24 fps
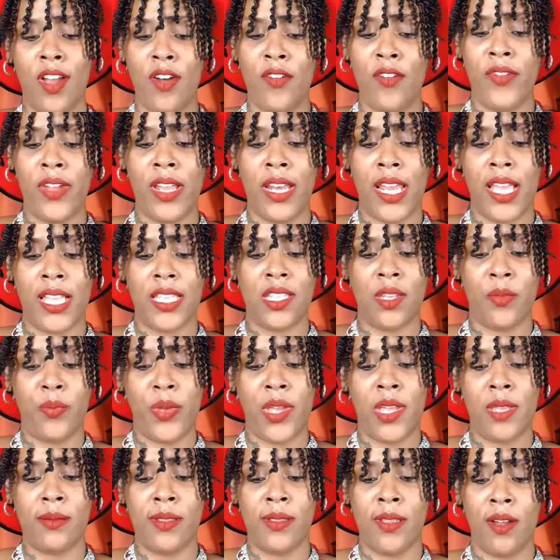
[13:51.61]
over and let your
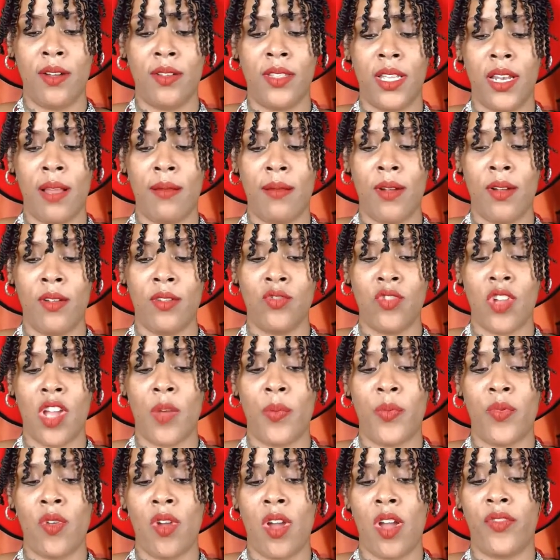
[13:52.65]
peeps know that I'm going to
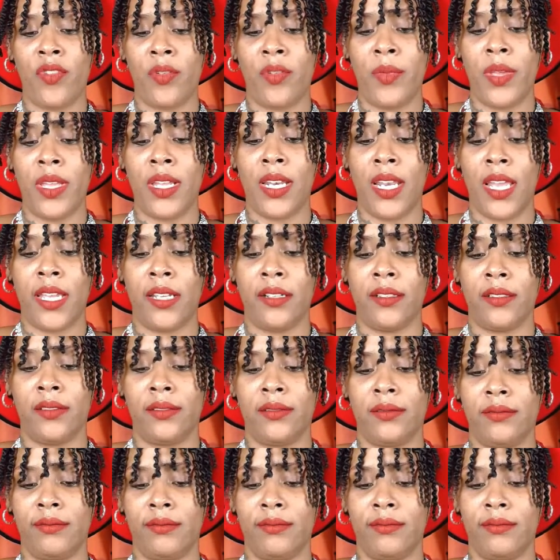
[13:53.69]
drop you off a bit later."